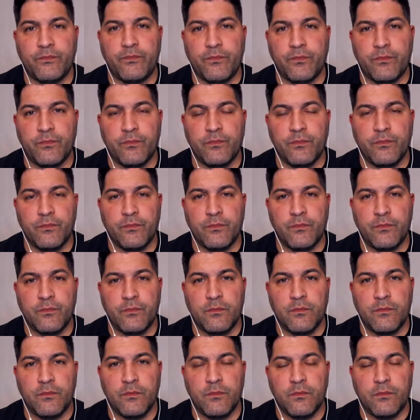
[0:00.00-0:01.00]

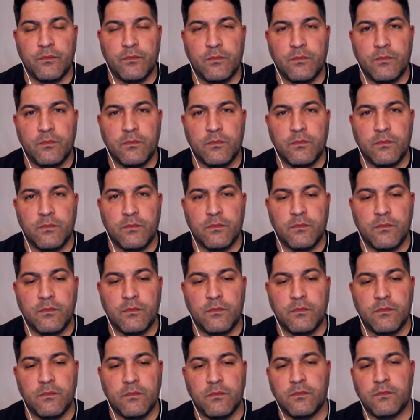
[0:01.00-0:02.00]

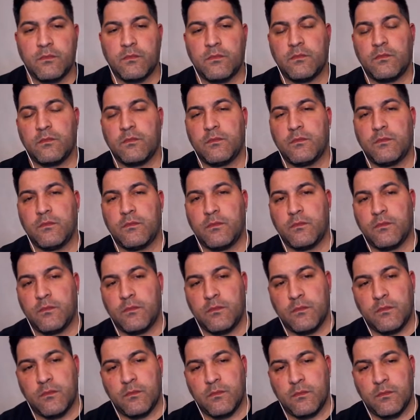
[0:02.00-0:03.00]

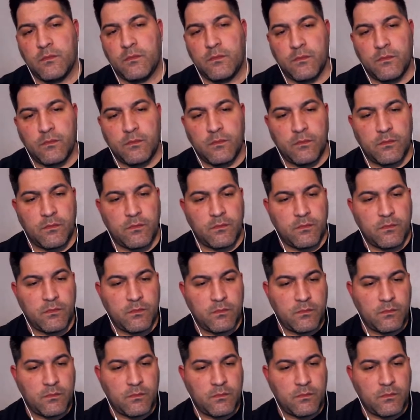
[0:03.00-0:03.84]
(silent)